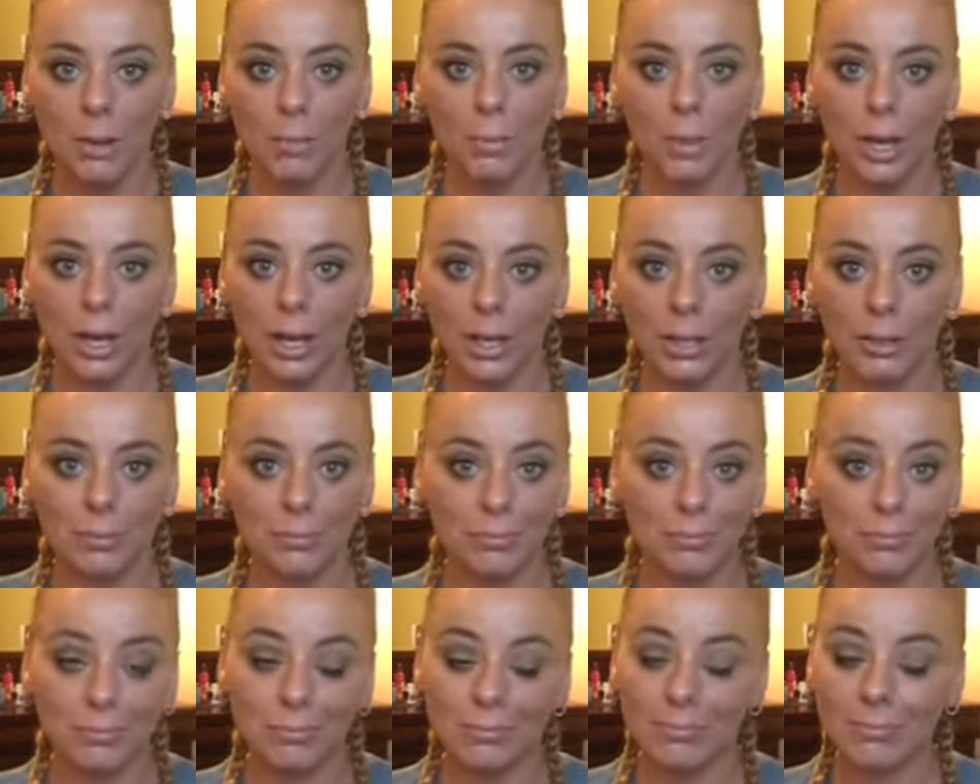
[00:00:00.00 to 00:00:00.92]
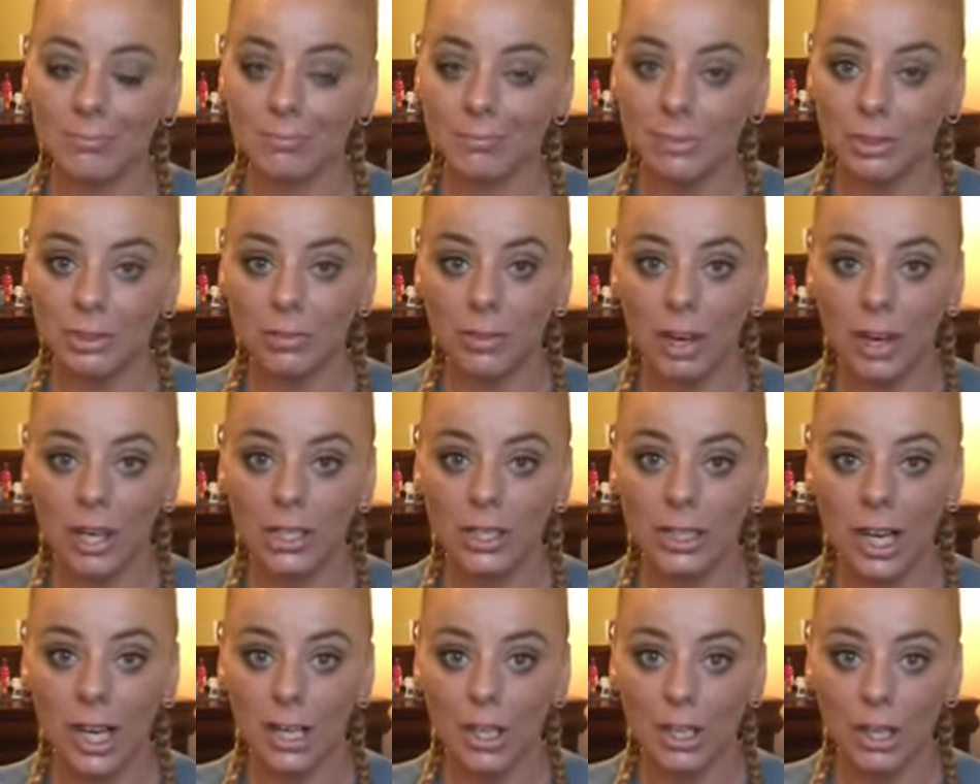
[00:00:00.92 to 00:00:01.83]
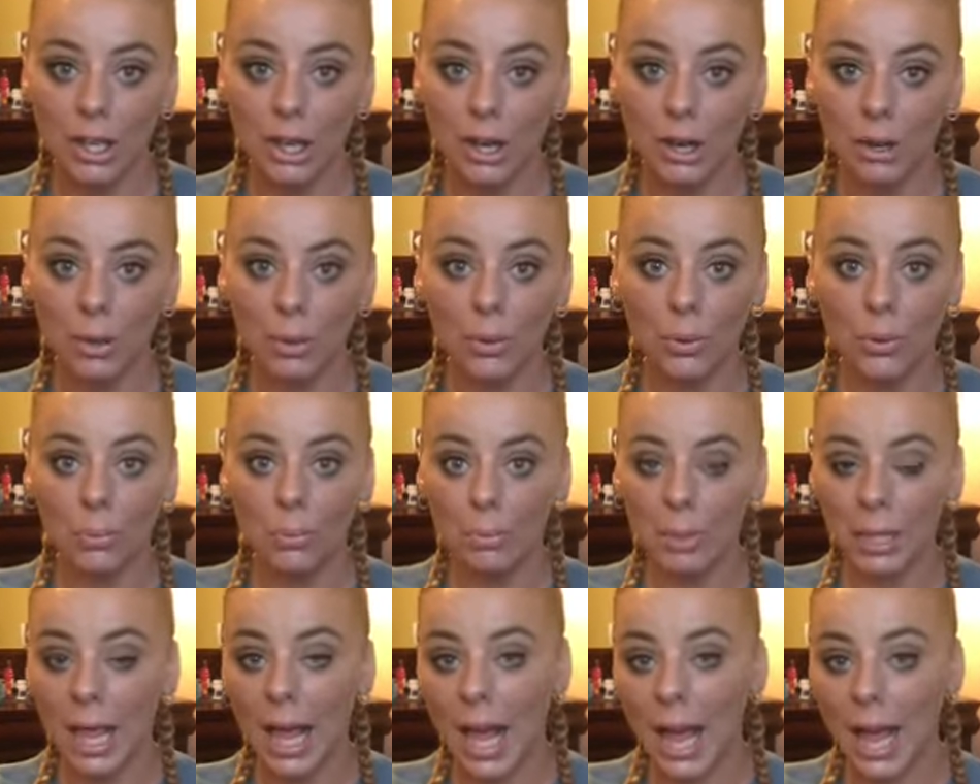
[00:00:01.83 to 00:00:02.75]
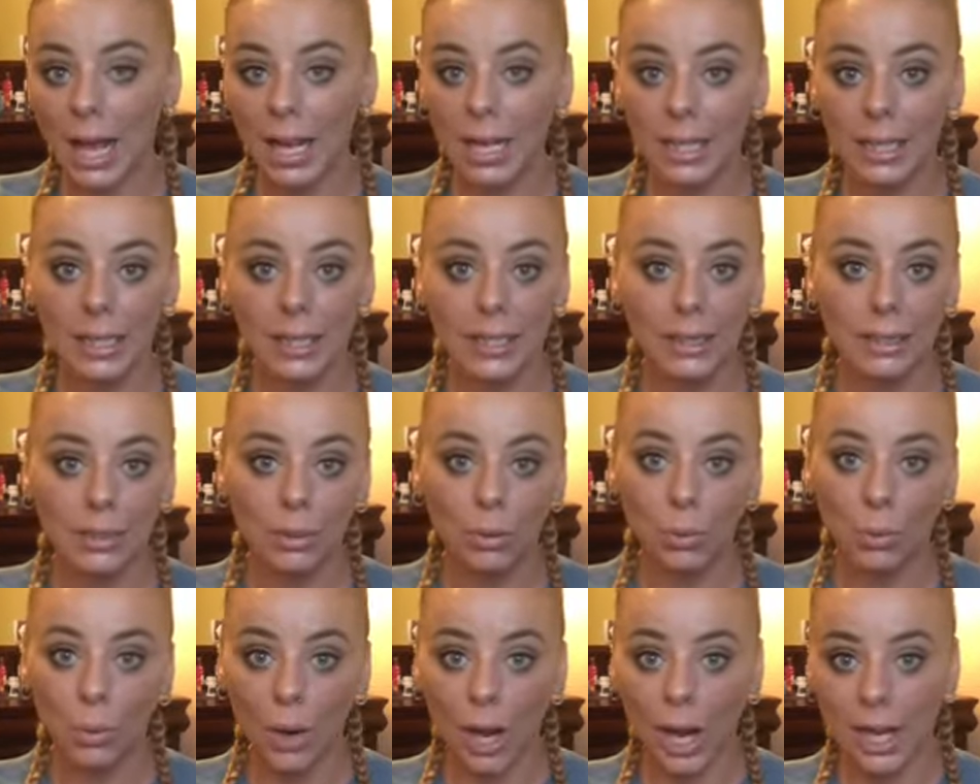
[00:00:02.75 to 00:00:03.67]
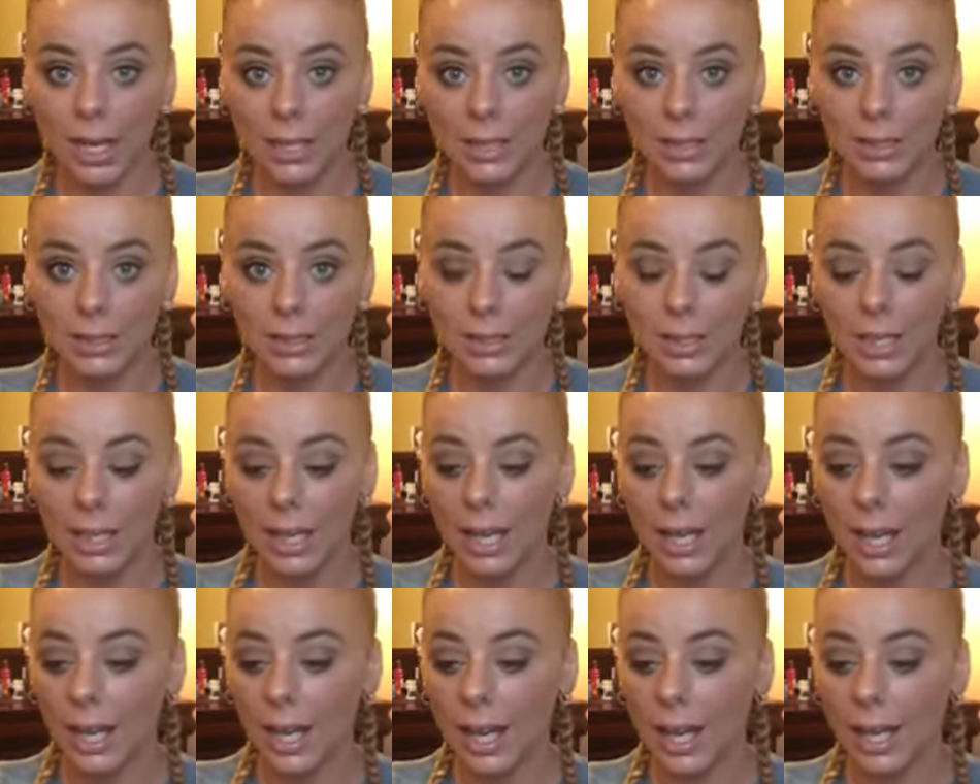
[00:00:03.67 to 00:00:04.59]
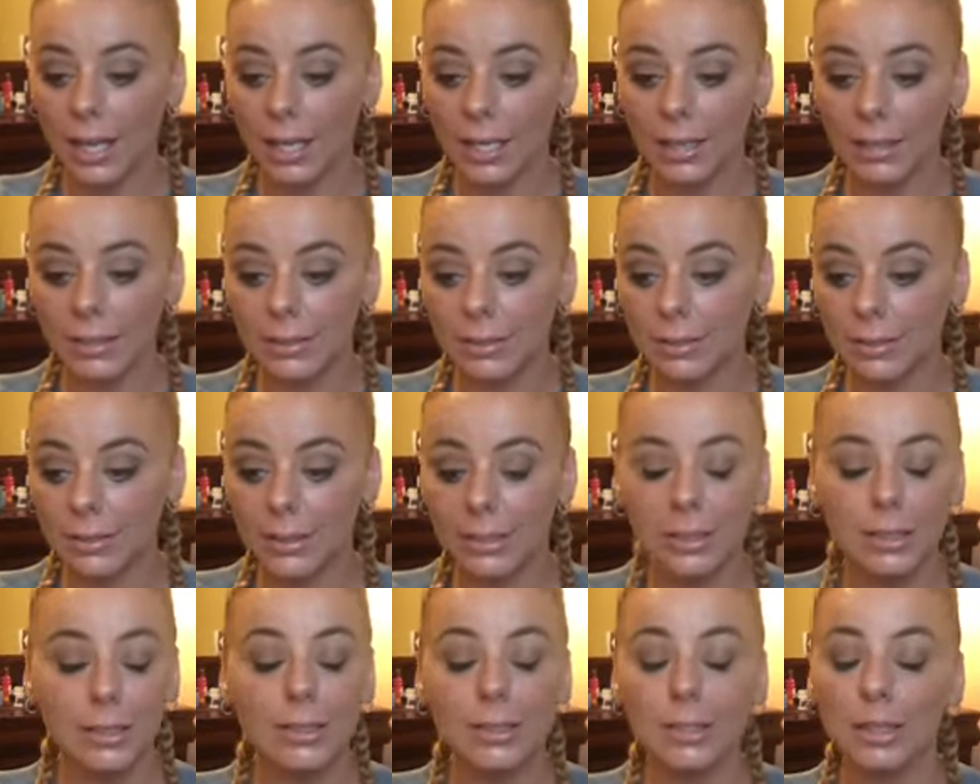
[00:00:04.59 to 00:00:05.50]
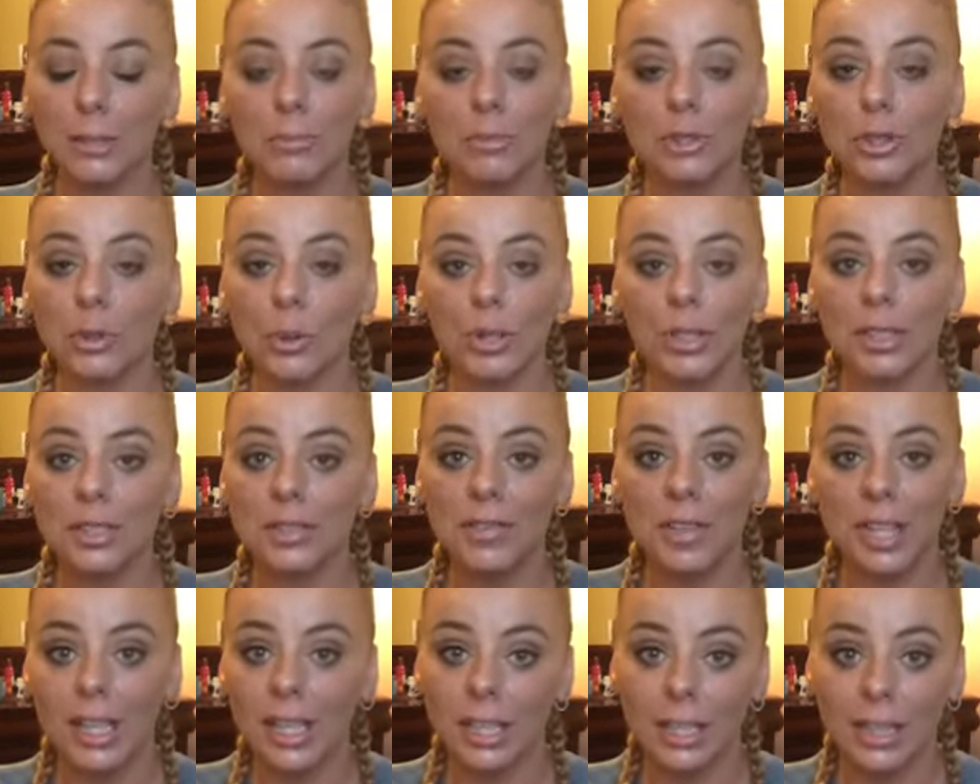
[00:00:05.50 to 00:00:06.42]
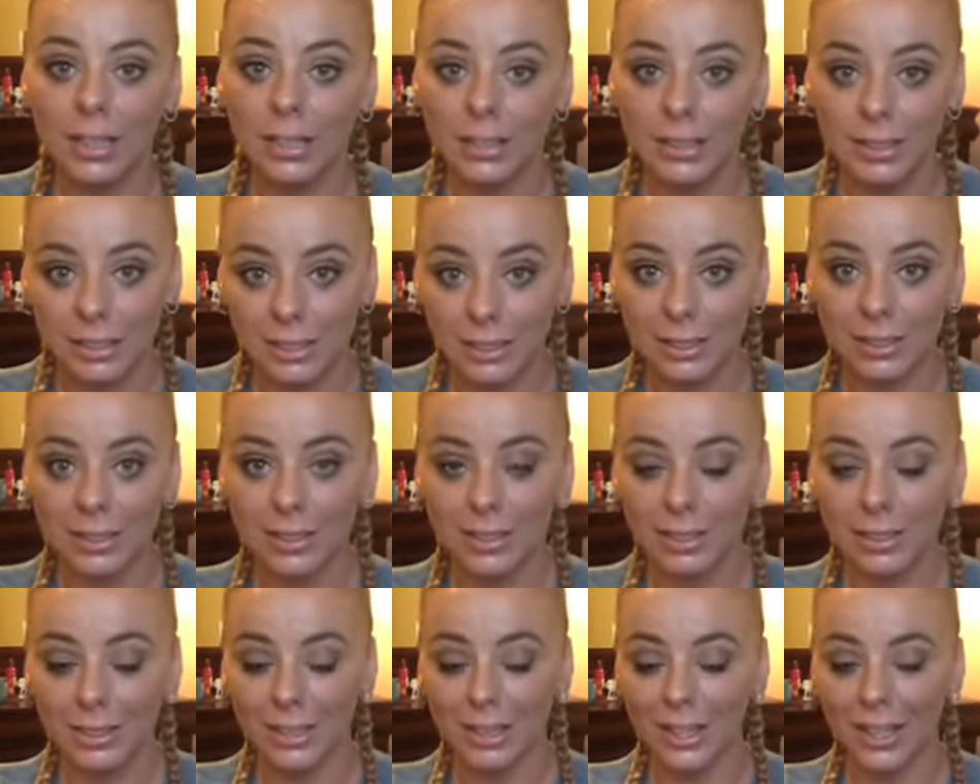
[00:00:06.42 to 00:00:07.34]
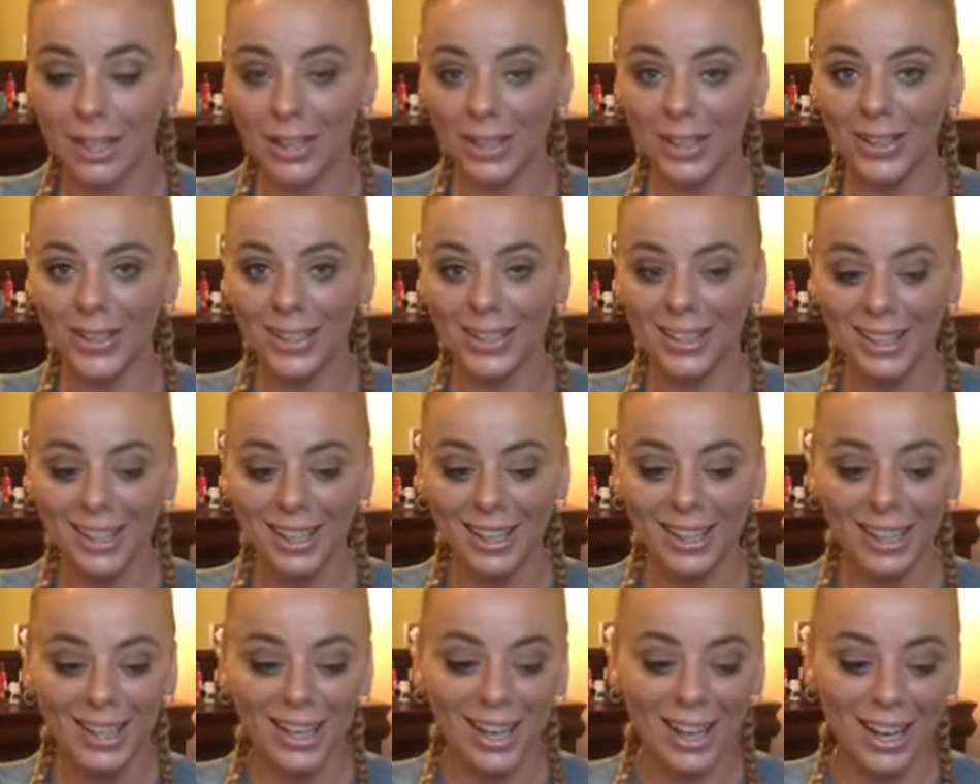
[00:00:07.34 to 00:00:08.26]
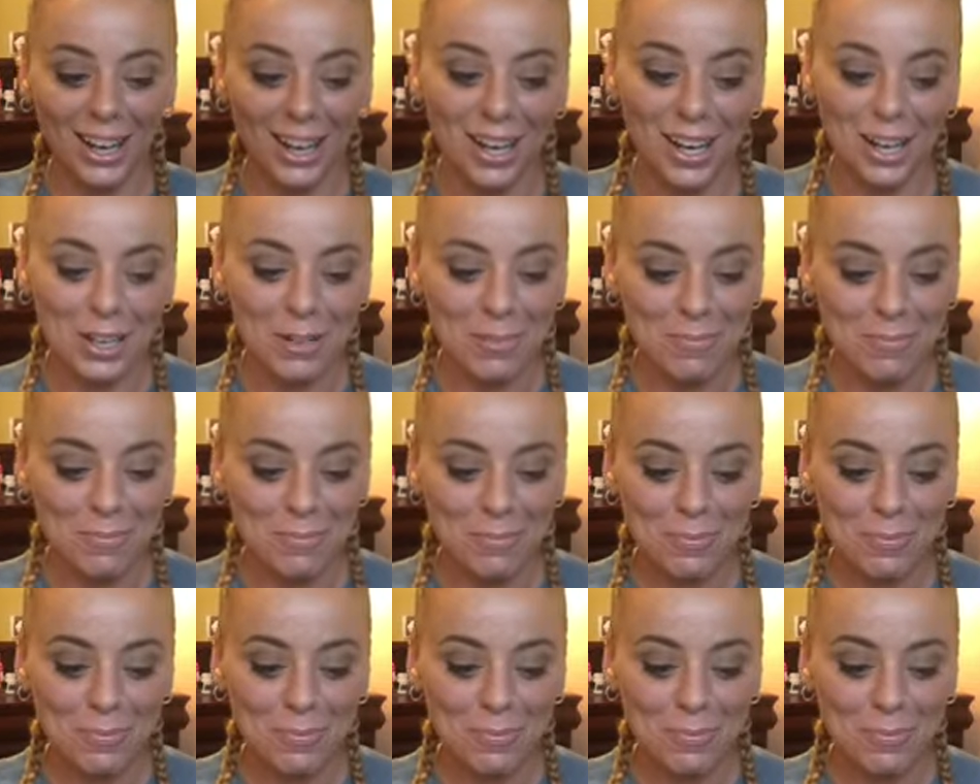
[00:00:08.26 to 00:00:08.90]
But as far as I know, black, white, and some sorts of Indians, you know.